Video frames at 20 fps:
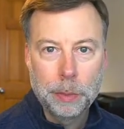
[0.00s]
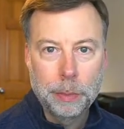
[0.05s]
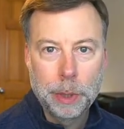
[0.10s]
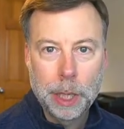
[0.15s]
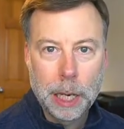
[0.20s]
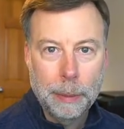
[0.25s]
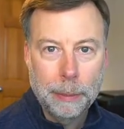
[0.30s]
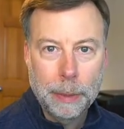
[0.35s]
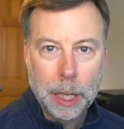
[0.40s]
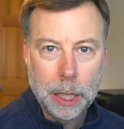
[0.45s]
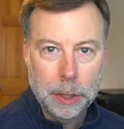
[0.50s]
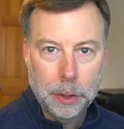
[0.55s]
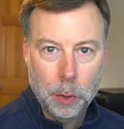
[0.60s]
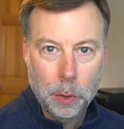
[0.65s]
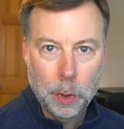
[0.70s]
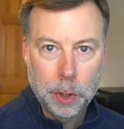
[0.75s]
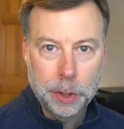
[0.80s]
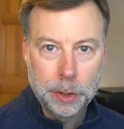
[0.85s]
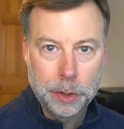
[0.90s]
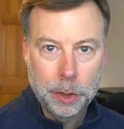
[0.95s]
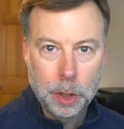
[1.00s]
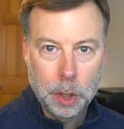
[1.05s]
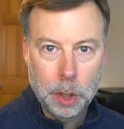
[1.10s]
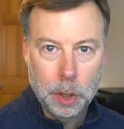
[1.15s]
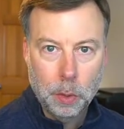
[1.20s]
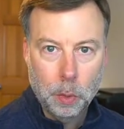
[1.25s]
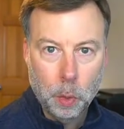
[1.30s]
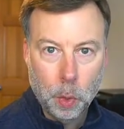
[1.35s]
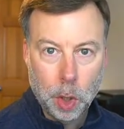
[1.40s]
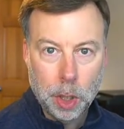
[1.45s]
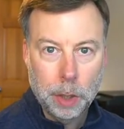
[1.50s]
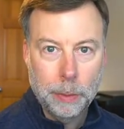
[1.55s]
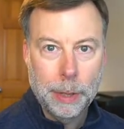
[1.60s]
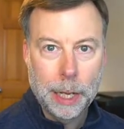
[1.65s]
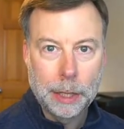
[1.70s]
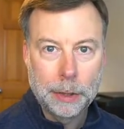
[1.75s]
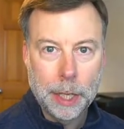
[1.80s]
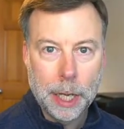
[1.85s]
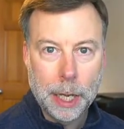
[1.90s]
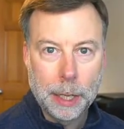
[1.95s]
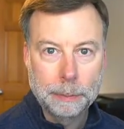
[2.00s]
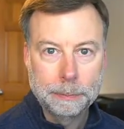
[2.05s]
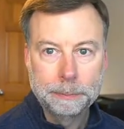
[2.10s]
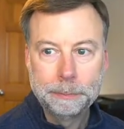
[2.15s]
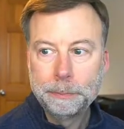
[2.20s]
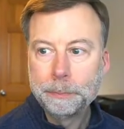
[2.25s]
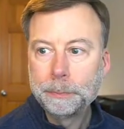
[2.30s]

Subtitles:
but I'm not going to worry about that.